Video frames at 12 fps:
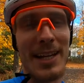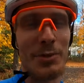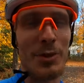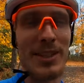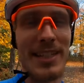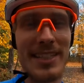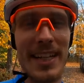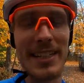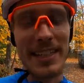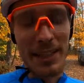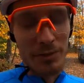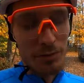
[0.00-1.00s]
as ready as I
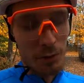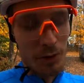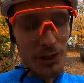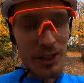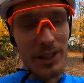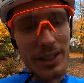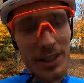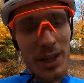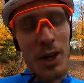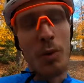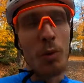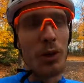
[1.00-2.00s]
can for the
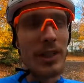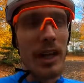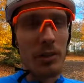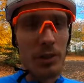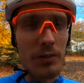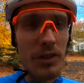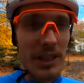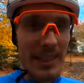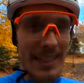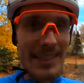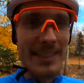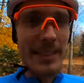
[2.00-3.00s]
workout of the
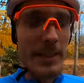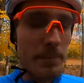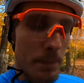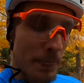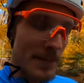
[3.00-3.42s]
next day.